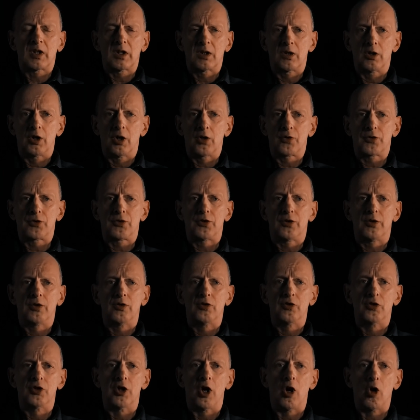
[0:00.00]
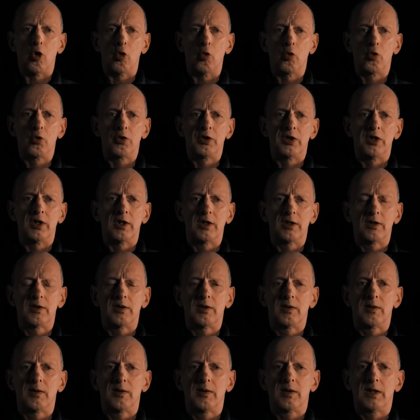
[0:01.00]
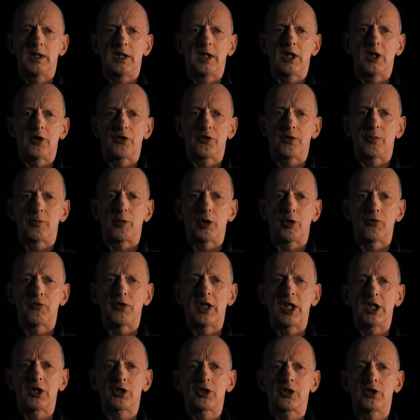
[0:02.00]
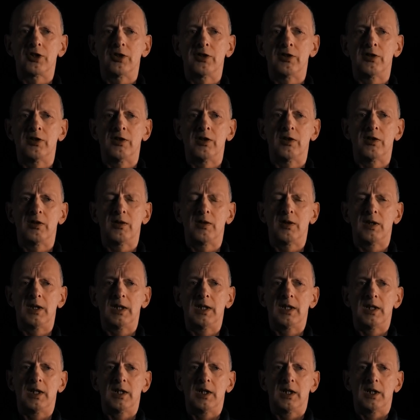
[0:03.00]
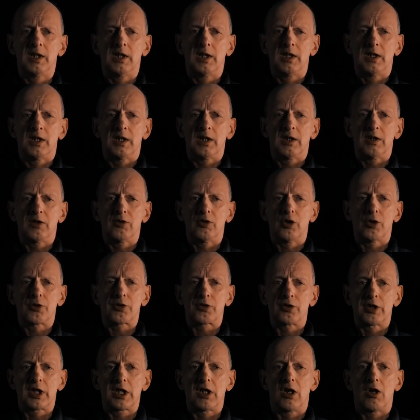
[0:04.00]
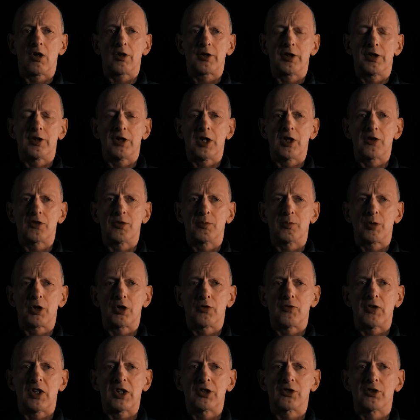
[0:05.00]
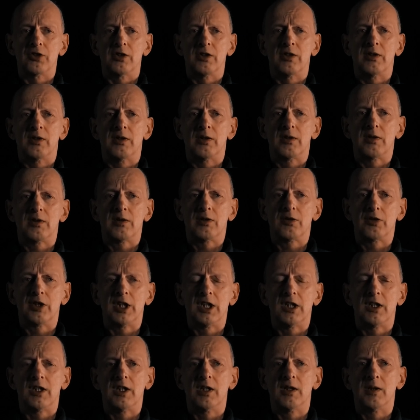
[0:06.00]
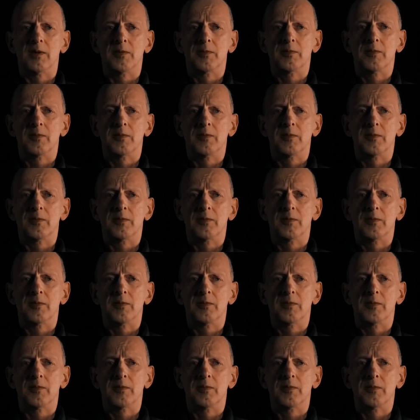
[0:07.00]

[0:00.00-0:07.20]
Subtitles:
not known as a profession, not regarded as a profession, really.